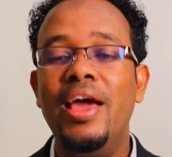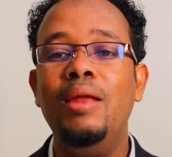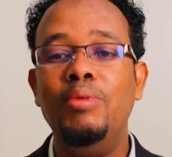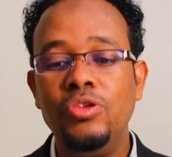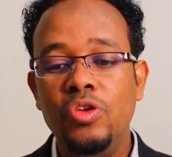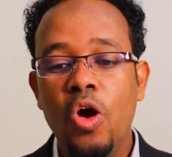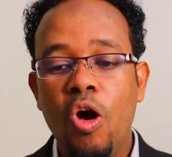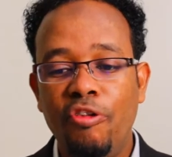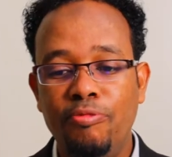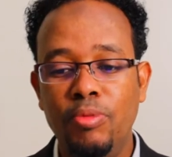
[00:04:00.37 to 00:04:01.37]
enemies
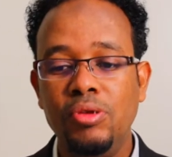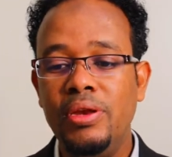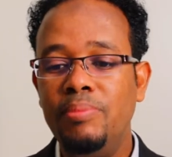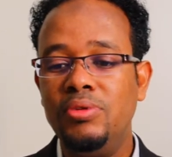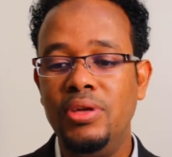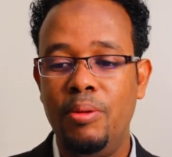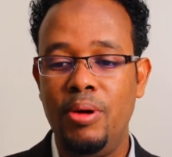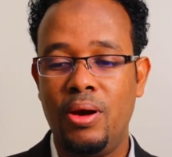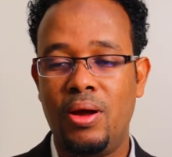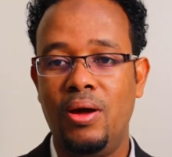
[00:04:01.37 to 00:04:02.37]
of Muslims in
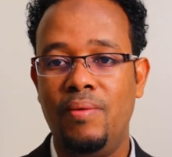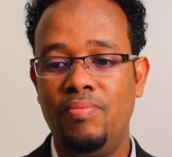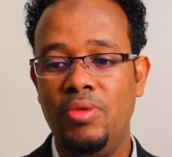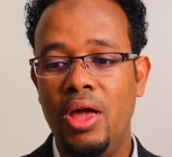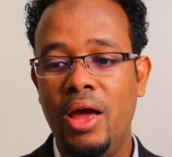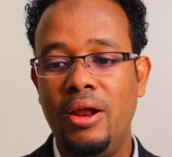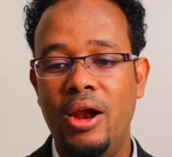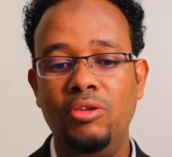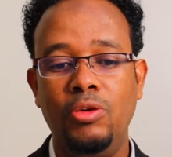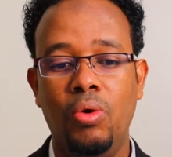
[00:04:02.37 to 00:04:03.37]
America and
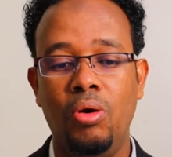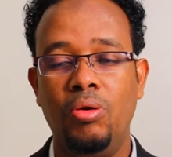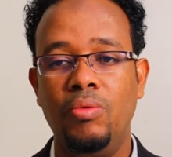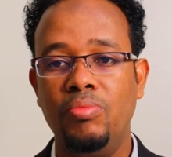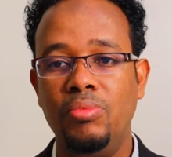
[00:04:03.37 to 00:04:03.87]
around the world,